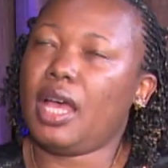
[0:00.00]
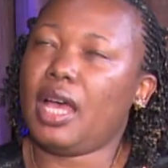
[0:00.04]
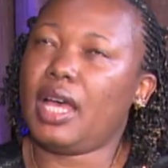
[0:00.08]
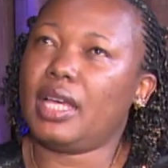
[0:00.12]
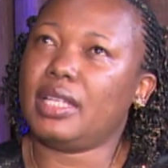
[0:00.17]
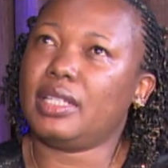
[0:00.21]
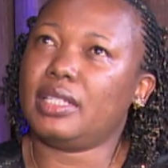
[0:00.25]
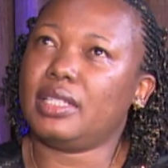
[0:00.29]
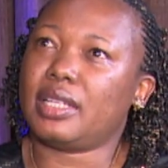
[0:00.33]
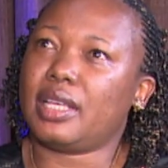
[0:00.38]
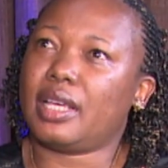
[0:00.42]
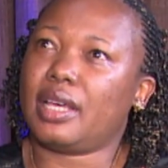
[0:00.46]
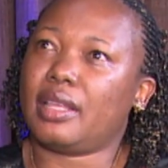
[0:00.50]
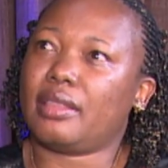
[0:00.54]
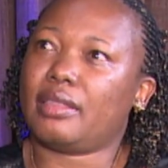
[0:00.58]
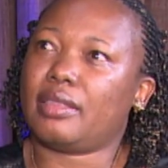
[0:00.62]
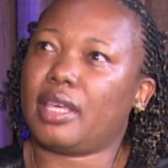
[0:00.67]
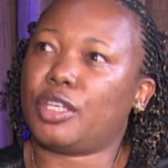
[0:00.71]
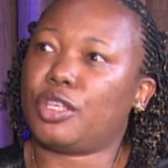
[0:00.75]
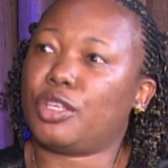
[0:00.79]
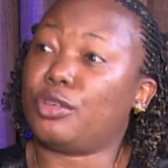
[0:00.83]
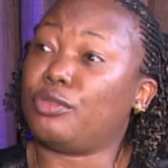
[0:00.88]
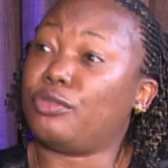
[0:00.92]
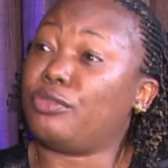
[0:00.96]
And
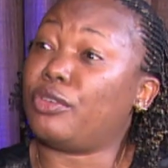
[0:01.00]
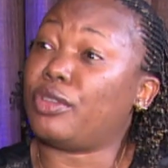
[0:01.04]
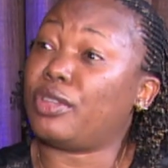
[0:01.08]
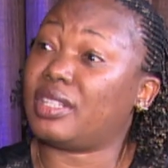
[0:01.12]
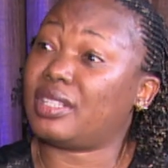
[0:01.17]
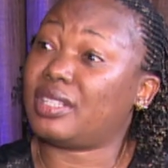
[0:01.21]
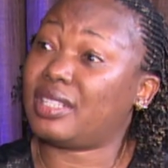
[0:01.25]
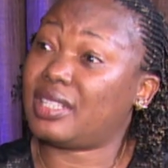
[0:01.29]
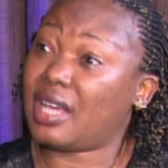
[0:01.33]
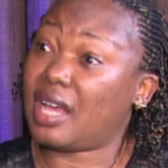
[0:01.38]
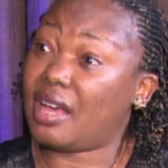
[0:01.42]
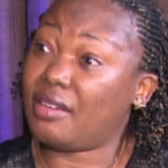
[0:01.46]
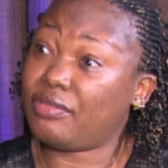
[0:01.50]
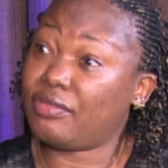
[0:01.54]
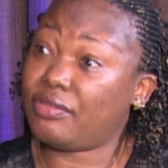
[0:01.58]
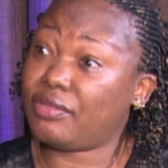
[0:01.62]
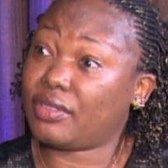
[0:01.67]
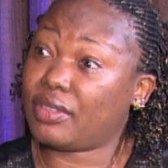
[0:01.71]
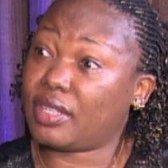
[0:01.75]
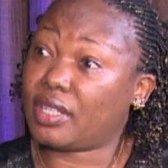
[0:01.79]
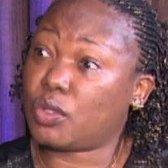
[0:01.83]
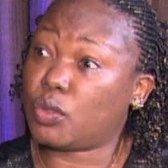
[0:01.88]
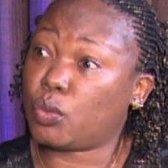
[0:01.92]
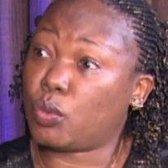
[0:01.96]
thank you for the
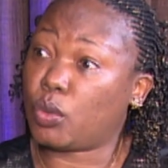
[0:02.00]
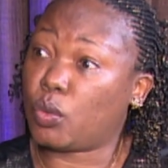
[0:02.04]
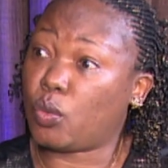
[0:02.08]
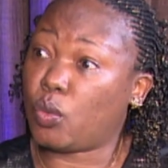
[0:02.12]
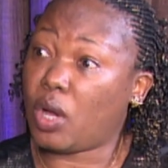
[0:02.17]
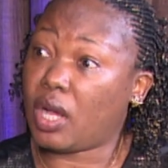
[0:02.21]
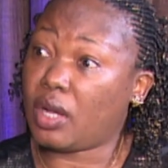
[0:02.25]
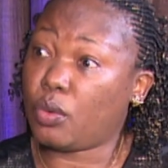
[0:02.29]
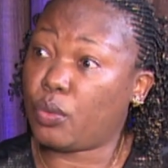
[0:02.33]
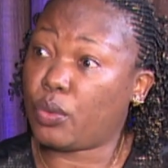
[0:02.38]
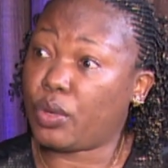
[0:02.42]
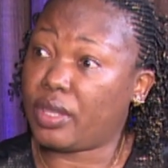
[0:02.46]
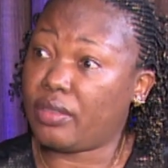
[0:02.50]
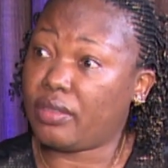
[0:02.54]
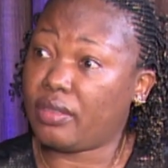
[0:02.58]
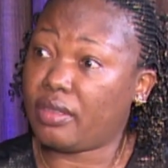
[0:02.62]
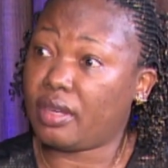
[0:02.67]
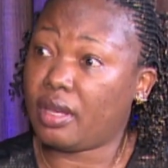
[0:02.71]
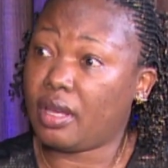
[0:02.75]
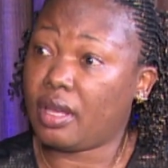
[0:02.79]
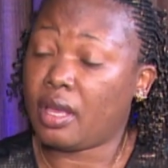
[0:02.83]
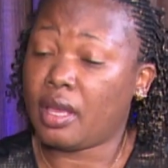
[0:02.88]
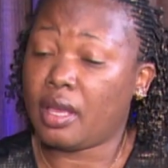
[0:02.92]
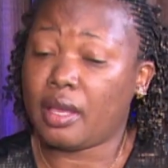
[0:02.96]
staff that we work with,
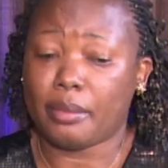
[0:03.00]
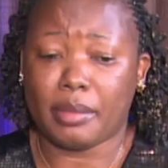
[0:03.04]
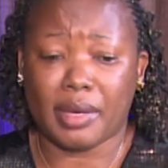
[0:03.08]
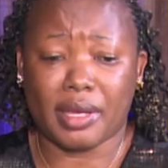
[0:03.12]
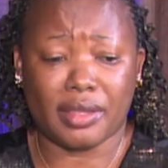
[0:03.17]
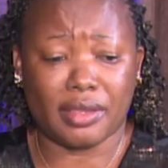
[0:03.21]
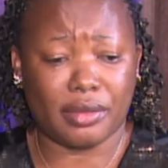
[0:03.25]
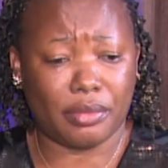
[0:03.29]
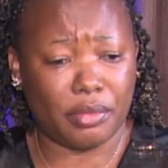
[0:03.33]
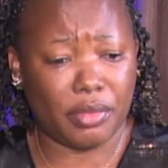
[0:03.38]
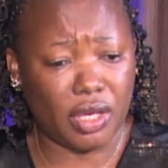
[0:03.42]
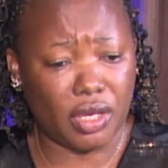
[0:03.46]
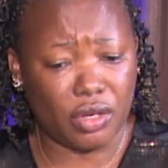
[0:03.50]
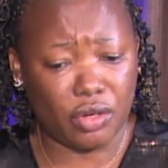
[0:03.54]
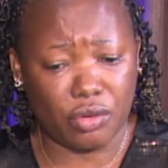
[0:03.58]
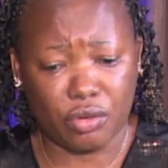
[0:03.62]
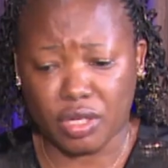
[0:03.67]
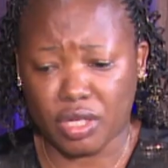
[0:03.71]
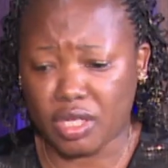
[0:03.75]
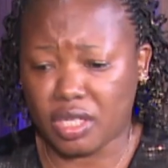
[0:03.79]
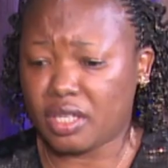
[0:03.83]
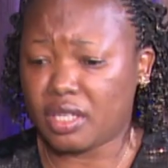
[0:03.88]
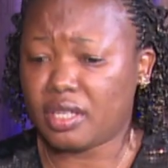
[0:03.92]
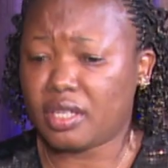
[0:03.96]
Mother
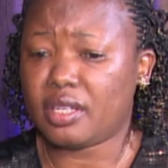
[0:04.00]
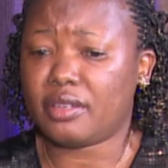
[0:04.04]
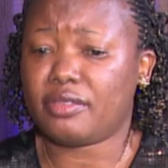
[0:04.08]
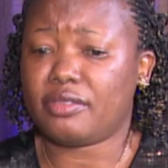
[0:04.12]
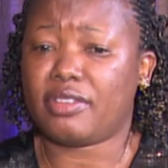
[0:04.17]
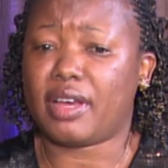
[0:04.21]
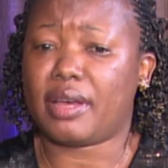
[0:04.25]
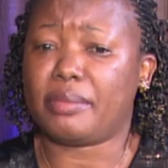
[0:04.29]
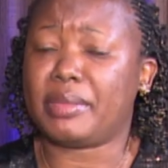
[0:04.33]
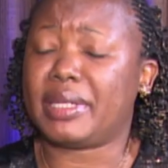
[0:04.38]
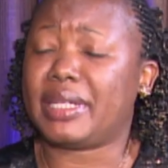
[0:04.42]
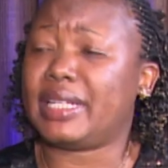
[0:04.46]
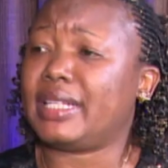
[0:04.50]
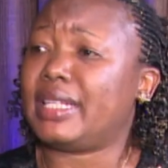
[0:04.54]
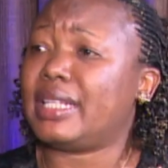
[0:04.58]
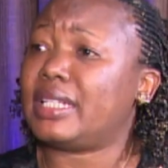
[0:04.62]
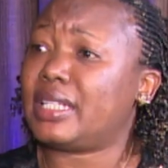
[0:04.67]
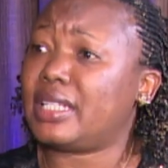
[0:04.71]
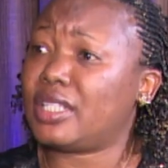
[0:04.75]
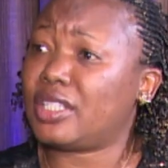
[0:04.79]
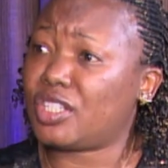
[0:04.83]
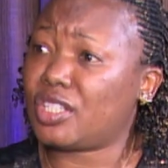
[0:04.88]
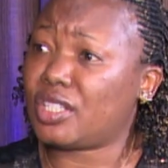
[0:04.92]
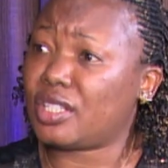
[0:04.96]
Mary family, the
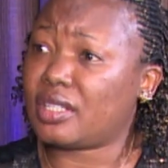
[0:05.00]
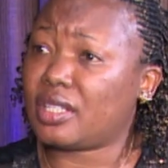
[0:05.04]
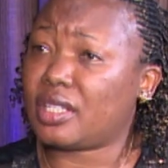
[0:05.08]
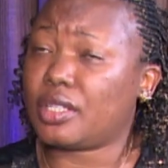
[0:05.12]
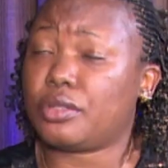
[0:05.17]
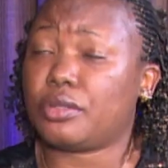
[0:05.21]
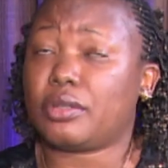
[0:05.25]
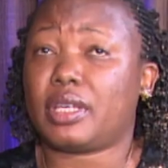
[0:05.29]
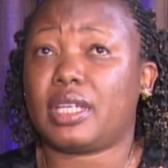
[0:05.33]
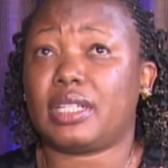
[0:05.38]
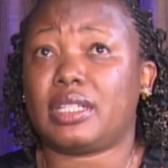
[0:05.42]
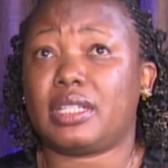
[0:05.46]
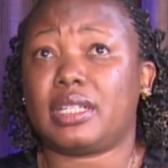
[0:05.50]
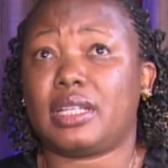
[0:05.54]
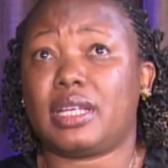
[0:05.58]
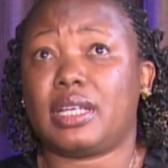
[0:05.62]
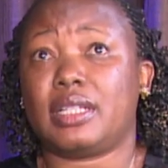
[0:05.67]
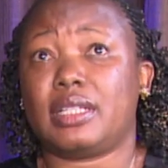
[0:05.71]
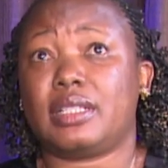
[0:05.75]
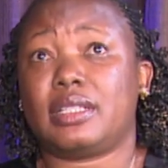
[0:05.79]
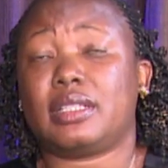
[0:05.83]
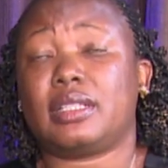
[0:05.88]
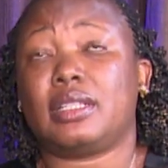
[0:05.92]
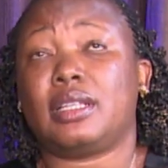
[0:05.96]
teachers,
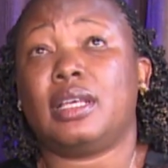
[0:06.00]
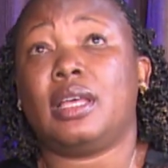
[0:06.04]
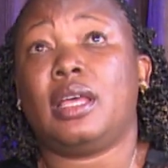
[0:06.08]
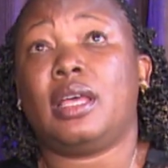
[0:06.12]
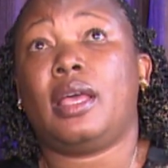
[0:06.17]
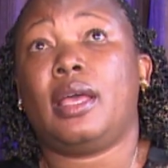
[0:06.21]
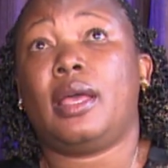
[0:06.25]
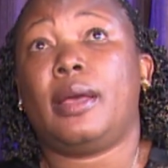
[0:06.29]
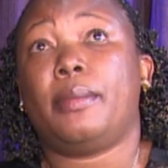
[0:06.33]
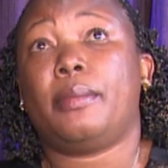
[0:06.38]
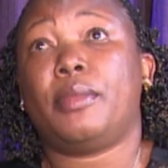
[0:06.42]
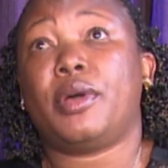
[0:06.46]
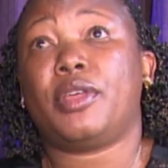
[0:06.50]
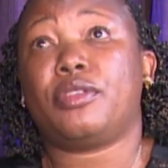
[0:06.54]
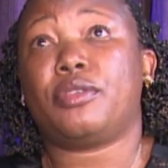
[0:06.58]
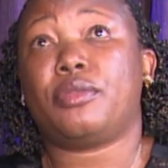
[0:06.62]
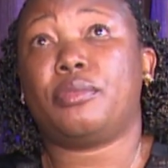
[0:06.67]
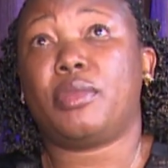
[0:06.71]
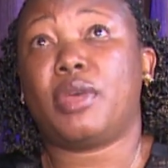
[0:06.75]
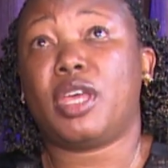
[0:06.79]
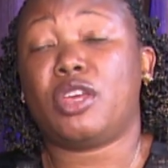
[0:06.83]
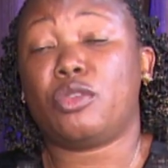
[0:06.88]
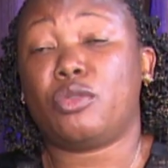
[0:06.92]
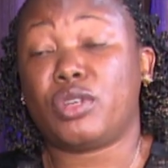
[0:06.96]
educators, Mother
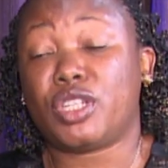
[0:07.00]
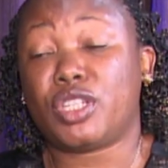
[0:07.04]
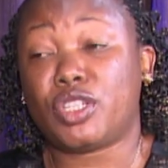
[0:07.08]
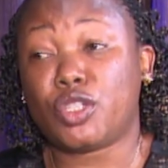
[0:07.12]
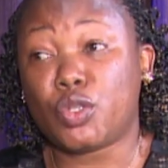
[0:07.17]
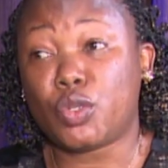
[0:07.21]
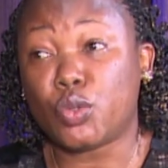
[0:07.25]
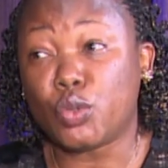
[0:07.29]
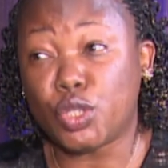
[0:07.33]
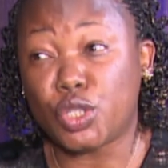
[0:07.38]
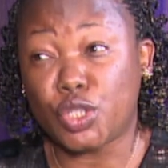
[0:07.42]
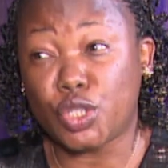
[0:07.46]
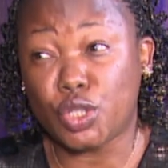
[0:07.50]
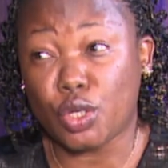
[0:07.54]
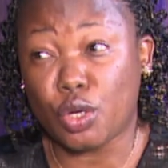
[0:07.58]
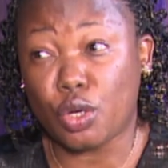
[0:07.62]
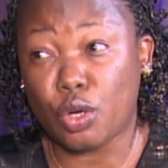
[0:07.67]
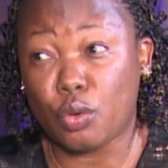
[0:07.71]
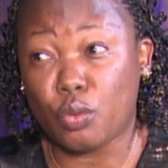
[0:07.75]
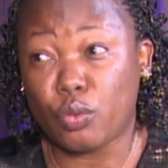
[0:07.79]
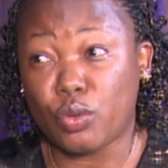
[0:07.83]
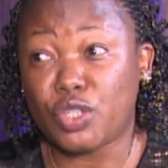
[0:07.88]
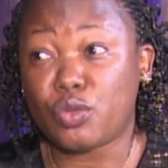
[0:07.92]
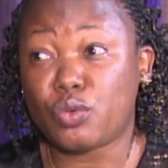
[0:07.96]
Mary
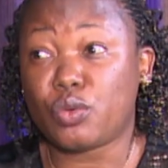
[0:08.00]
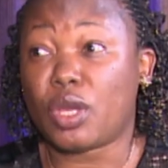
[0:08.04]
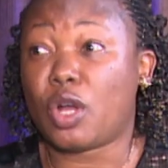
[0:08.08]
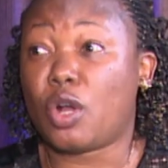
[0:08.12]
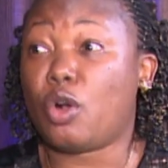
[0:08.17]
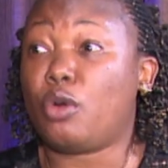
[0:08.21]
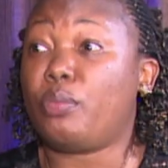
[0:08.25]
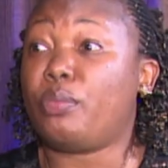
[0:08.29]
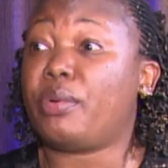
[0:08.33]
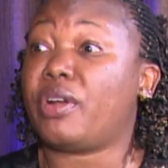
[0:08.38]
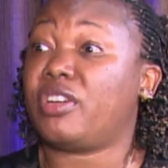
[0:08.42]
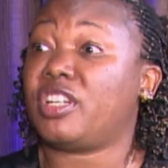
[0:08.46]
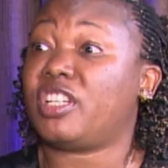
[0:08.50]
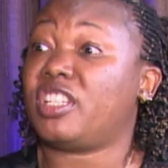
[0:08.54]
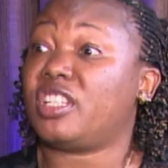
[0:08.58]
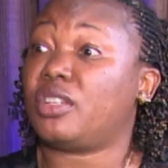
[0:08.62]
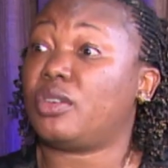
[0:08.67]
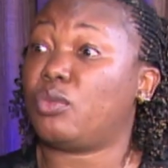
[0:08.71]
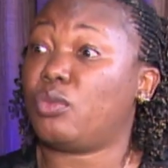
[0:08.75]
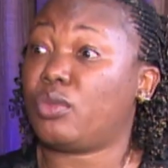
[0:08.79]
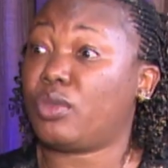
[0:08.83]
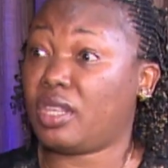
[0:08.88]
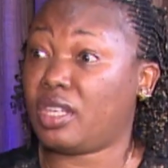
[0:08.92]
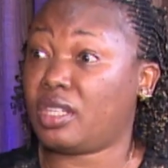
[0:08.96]
studio, which we are
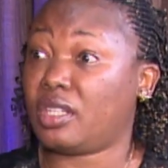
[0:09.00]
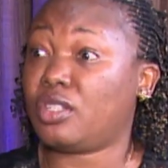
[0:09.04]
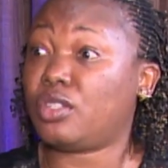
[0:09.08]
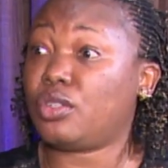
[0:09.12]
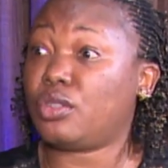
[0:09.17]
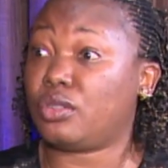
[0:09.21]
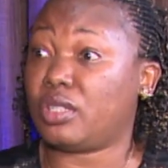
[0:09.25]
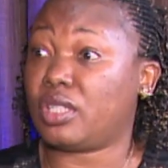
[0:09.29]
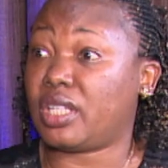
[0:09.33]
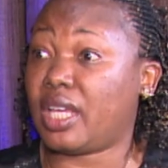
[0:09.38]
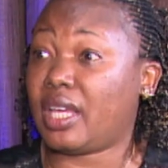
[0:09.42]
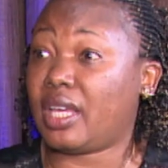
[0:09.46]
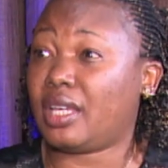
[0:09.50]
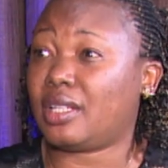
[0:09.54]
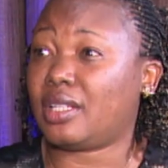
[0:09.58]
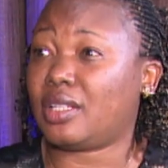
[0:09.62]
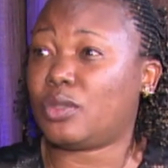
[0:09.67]
operating within today.